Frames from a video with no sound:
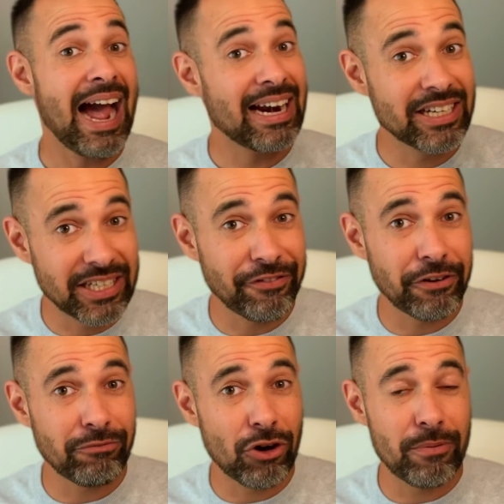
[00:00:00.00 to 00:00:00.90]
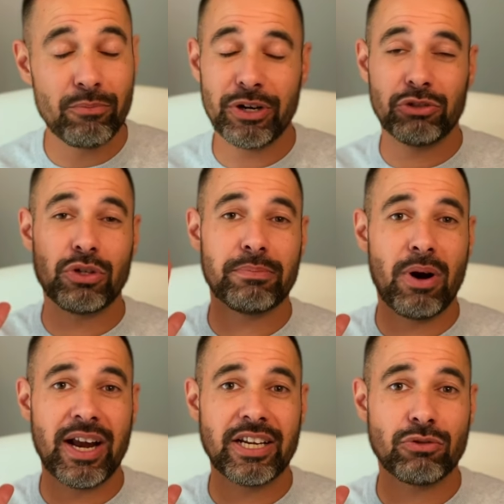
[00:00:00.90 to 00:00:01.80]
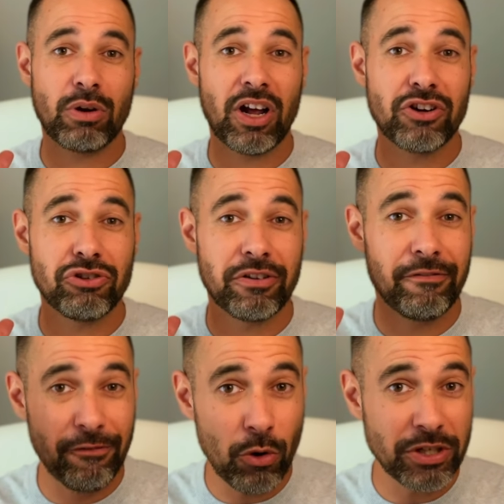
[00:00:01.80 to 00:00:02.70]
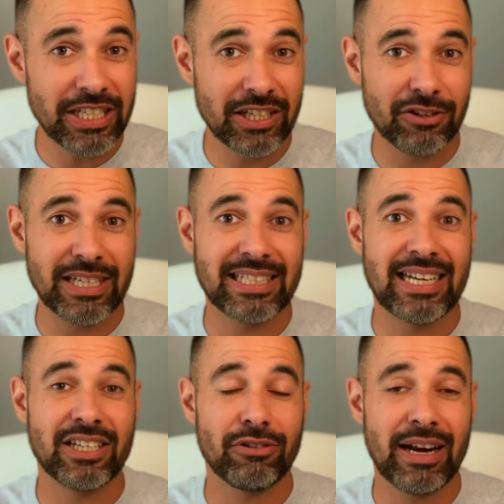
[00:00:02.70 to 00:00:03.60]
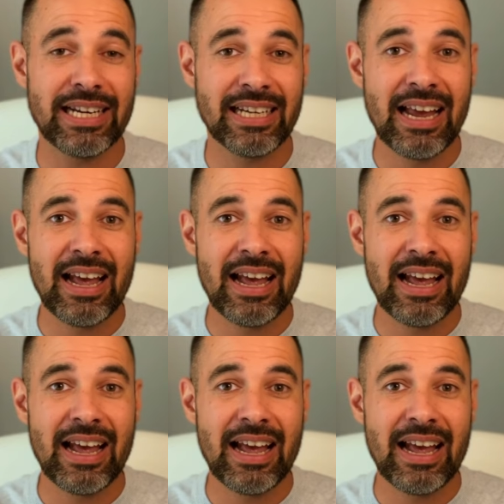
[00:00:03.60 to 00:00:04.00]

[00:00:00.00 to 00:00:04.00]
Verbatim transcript: and a different room which was minus 140 degrees centigrade,